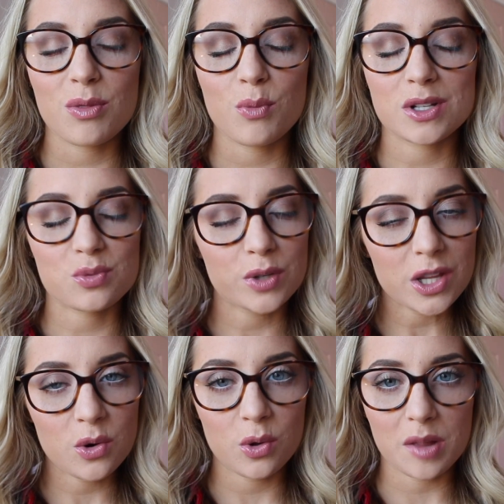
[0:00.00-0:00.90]
what's
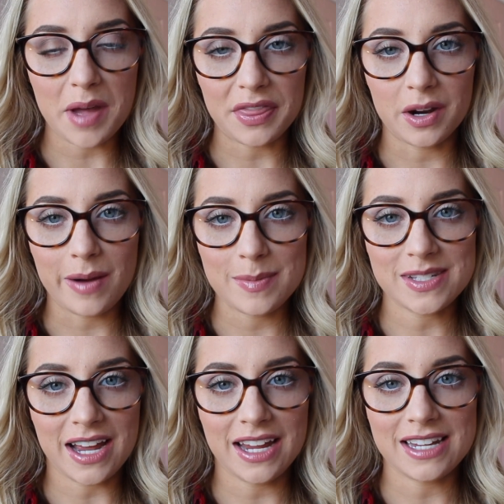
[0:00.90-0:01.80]
really cool about their
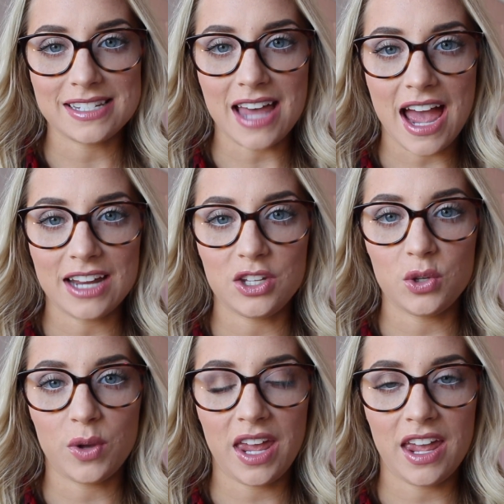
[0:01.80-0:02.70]
website is that
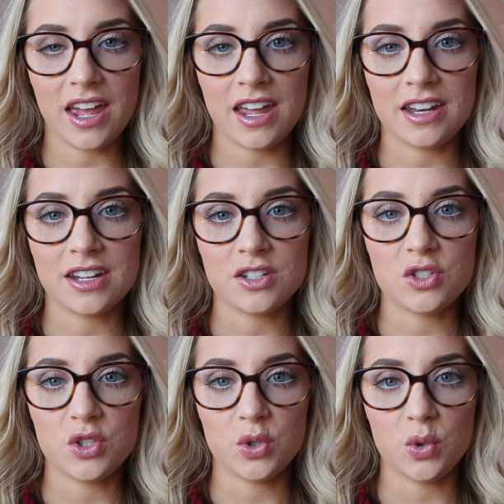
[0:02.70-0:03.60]
you can
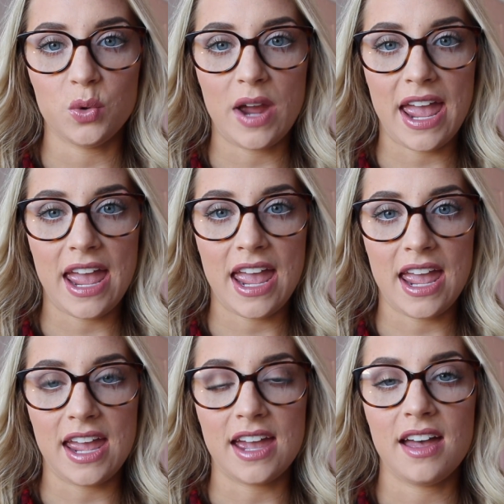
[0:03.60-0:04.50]
do
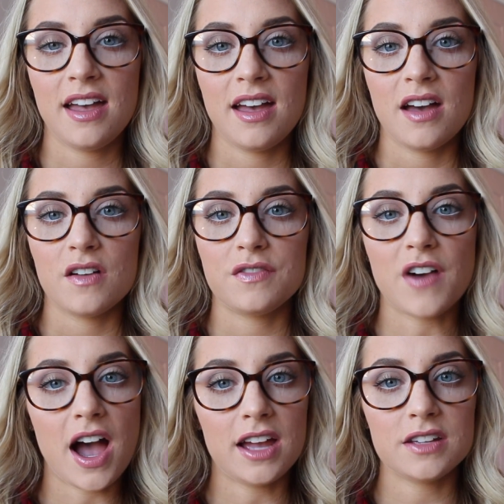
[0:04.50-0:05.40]
a
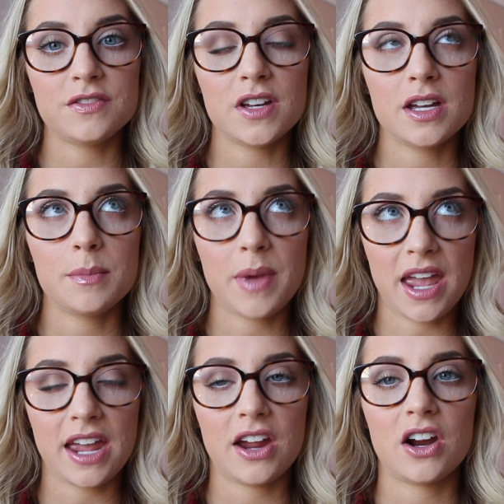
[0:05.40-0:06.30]

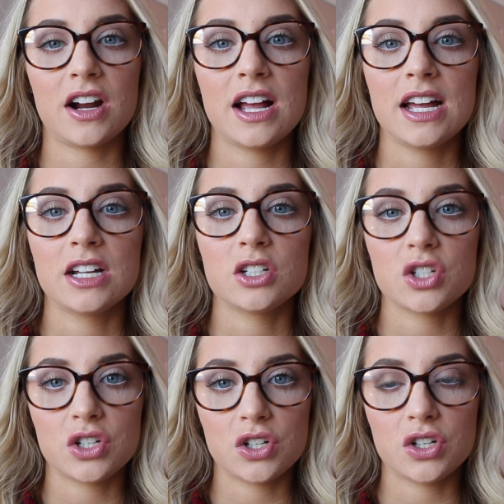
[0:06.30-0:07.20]
5-pair
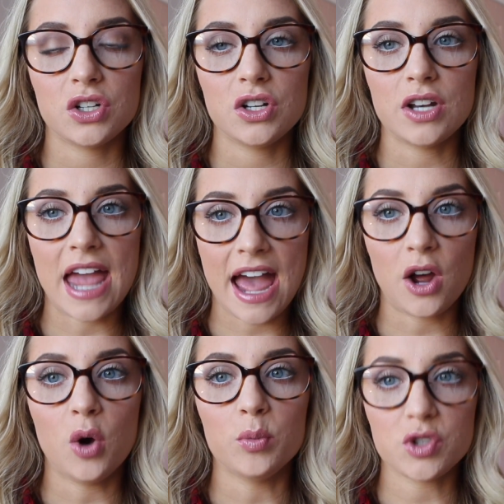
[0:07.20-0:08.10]

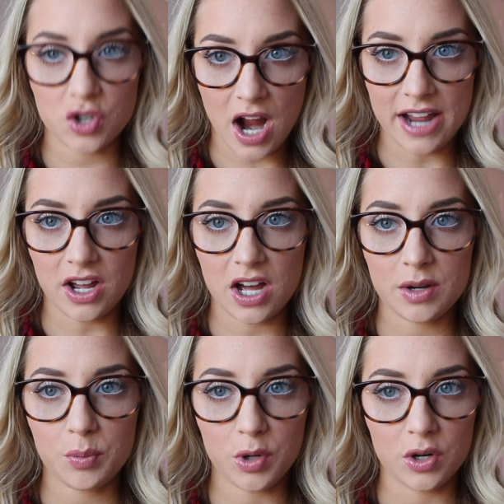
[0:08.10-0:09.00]
at-home
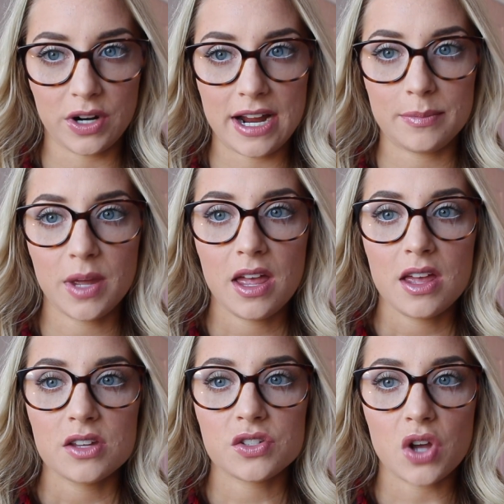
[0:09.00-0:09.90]
try-on program.
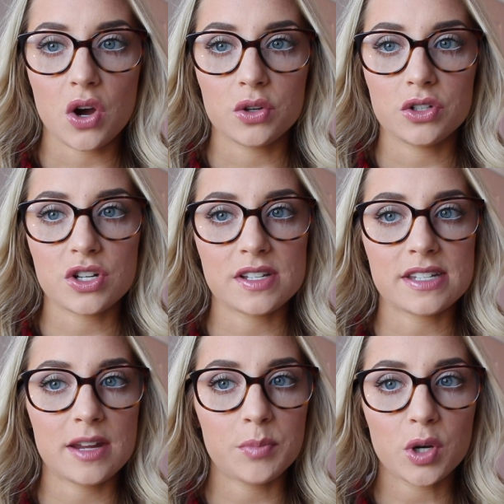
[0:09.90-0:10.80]
So you
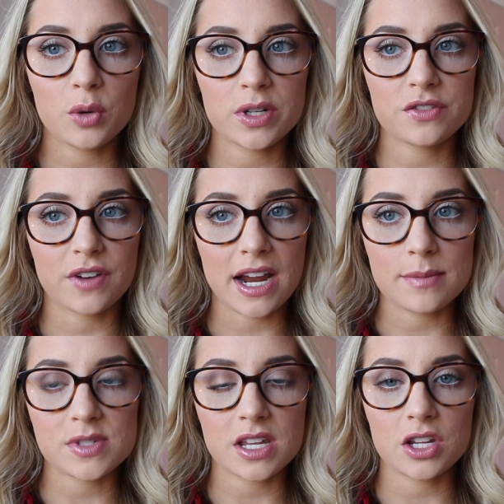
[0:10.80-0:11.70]
just input which
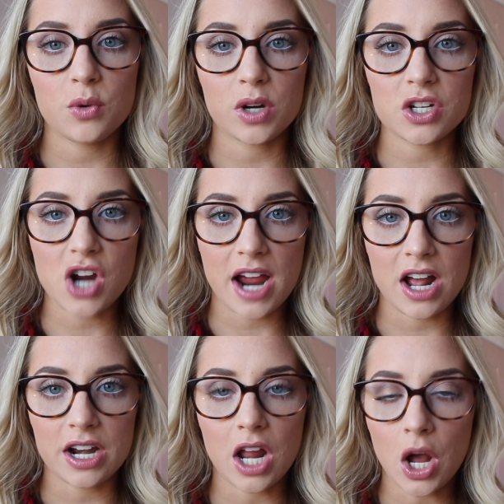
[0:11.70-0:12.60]
frames that you want to try
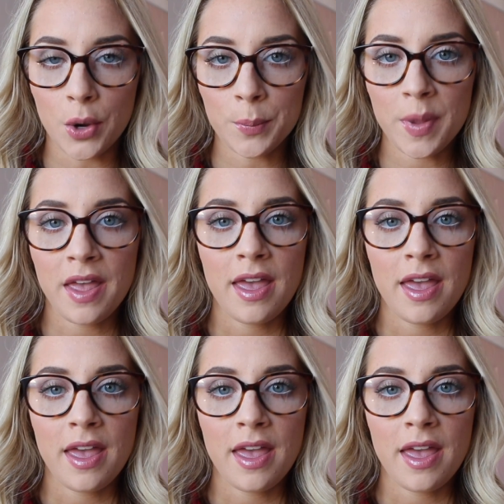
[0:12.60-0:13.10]
on at home,